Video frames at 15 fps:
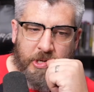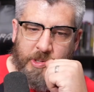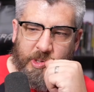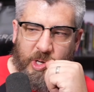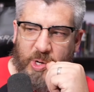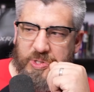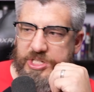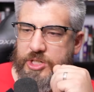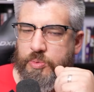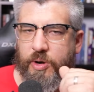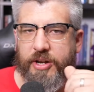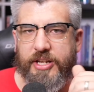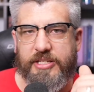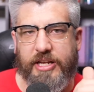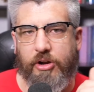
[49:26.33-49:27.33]
Kosi's one of
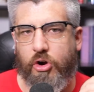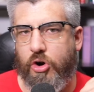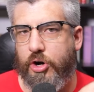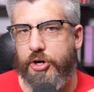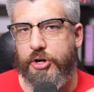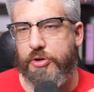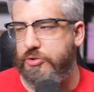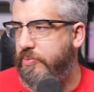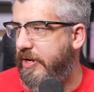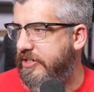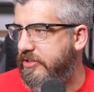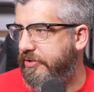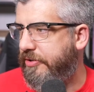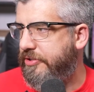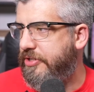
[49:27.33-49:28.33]
these like hard-nosed
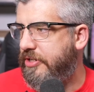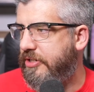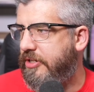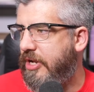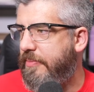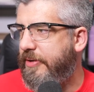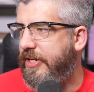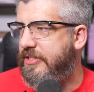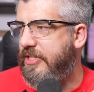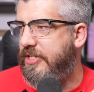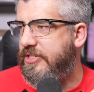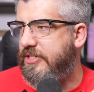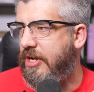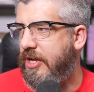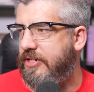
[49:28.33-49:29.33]
wrestlers. Coming into this
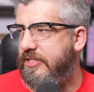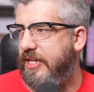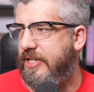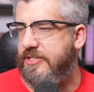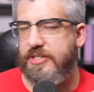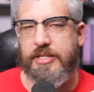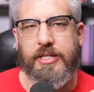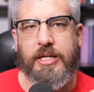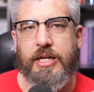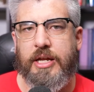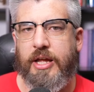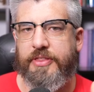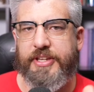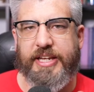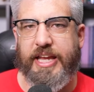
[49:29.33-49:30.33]
contest,
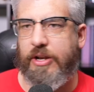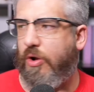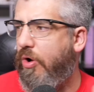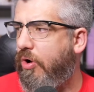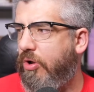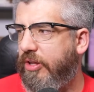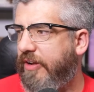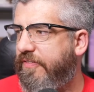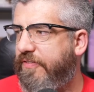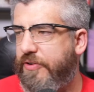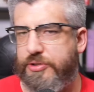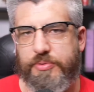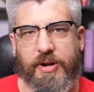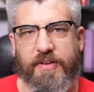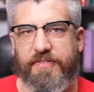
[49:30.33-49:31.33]
I think he had all like
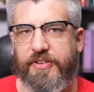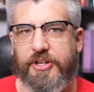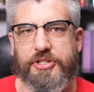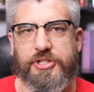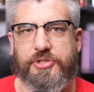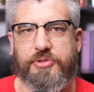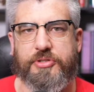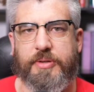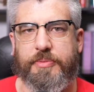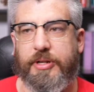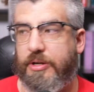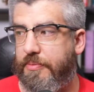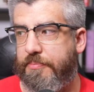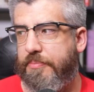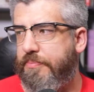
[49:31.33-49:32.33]
first-round finishes or
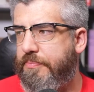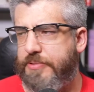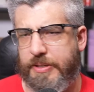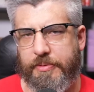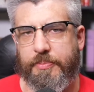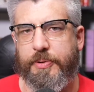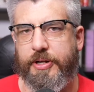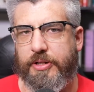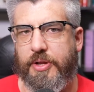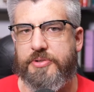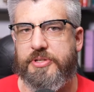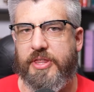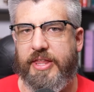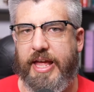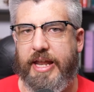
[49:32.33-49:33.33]
something pretty close
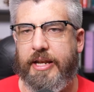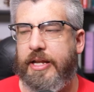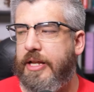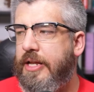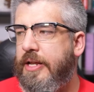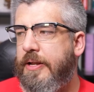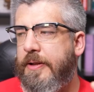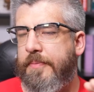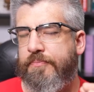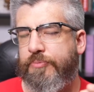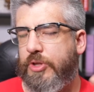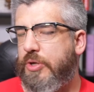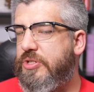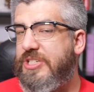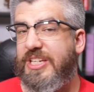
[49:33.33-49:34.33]
to that.
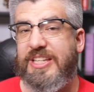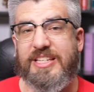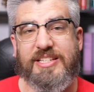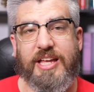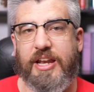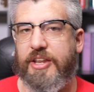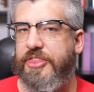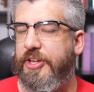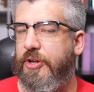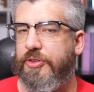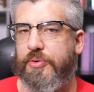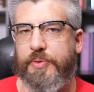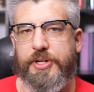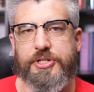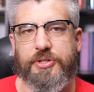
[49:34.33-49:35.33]
You see this kind of thing on the
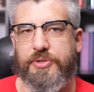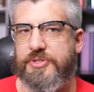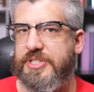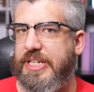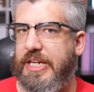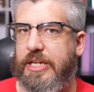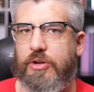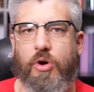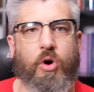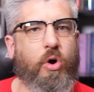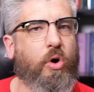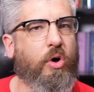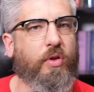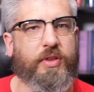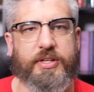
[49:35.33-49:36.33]
regional scene
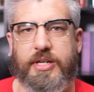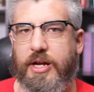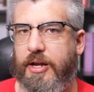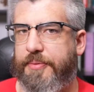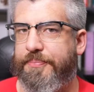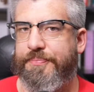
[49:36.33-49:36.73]
all the time.